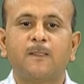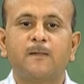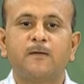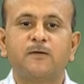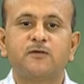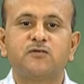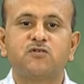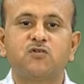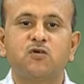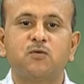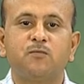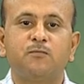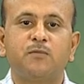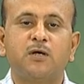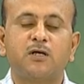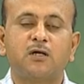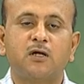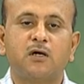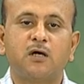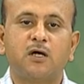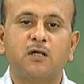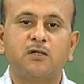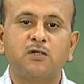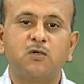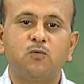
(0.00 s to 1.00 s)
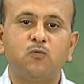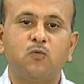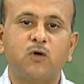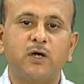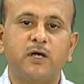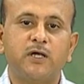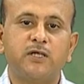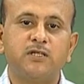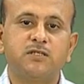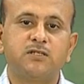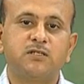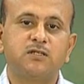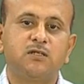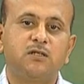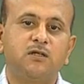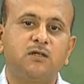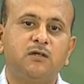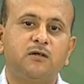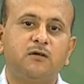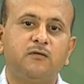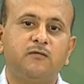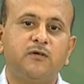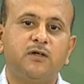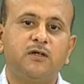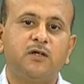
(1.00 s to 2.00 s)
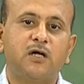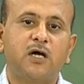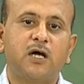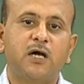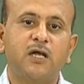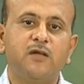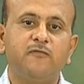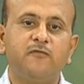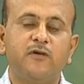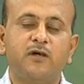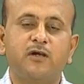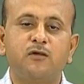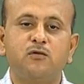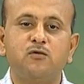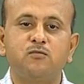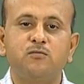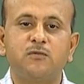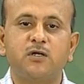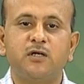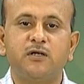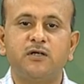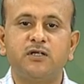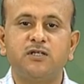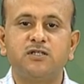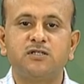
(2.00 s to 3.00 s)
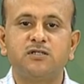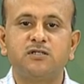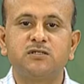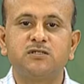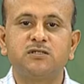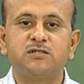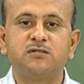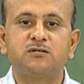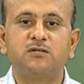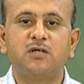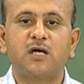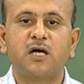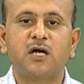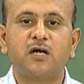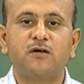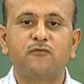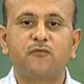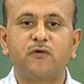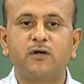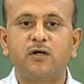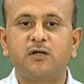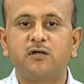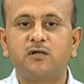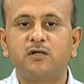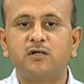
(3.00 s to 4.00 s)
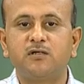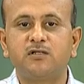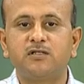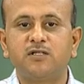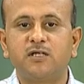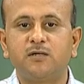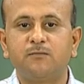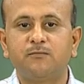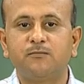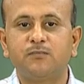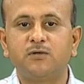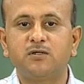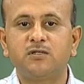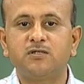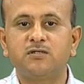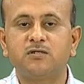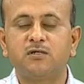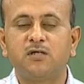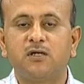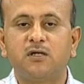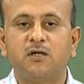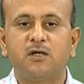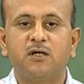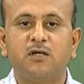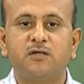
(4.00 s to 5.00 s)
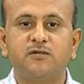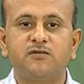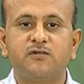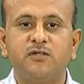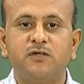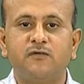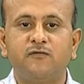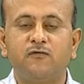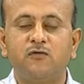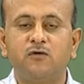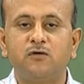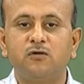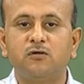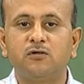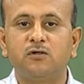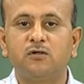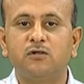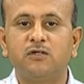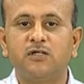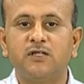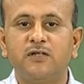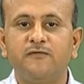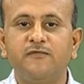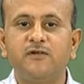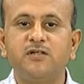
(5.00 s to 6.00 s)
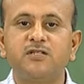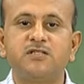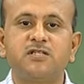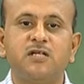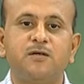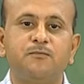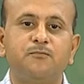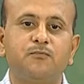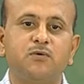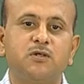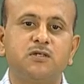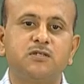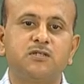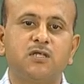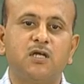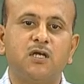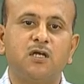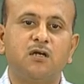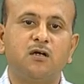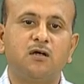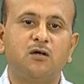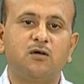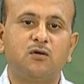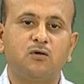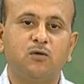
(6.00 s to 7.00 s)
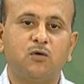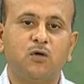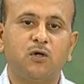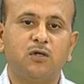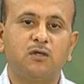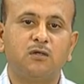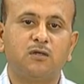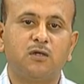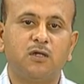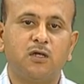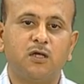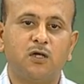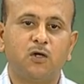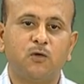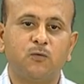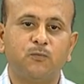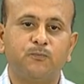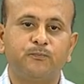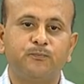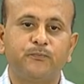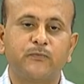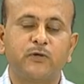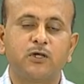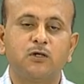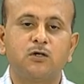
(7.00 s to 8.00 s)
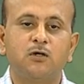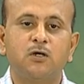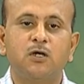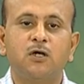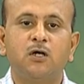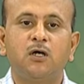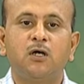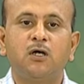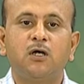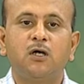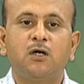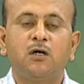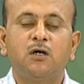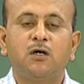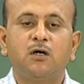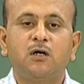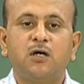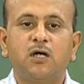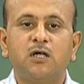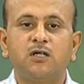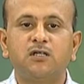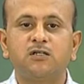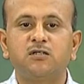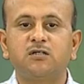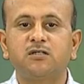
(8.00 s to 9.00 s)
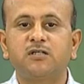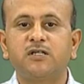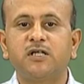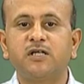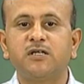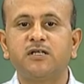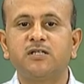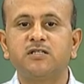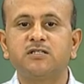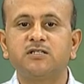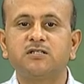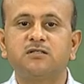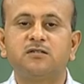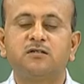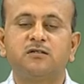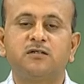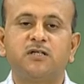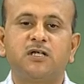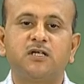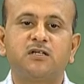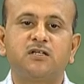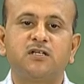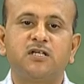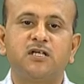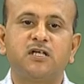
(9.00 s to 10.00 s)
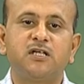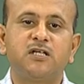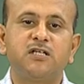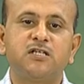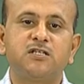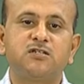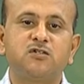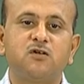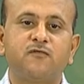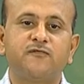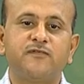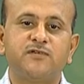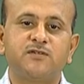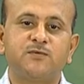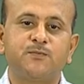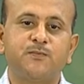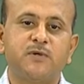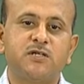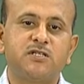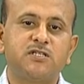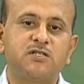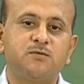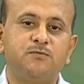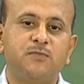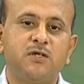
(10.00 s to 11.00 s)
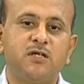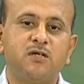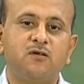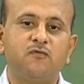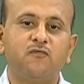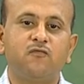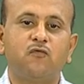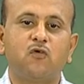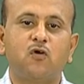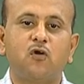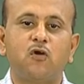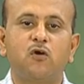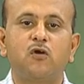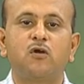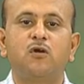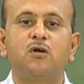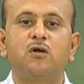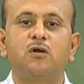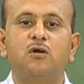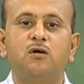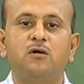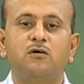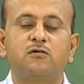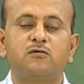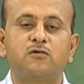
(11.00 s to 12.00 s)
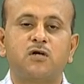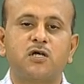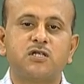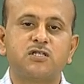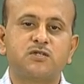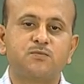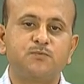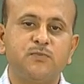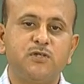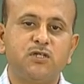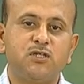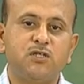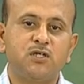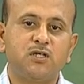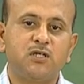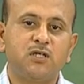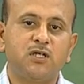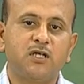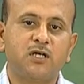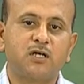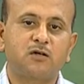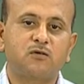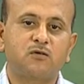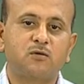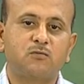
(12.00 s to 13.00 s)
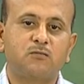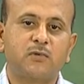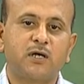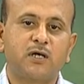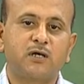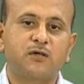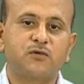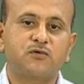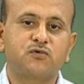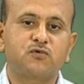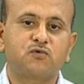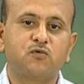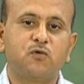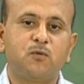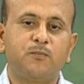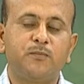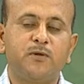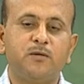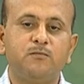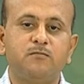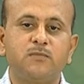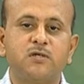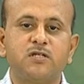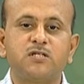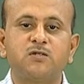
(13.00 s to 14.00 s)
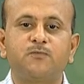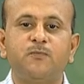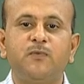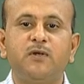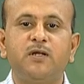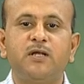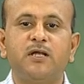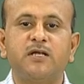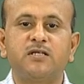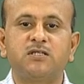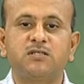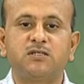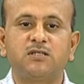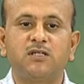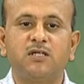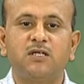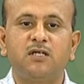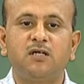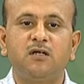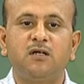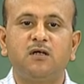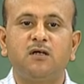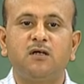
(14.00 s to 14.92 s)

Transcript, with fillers: So, but otherwise in high vacuum conditions the hydrated samples and therefore, the living samples are not allowed. Another thing is that thickness of a specimen for transmission electron microscopy must be less than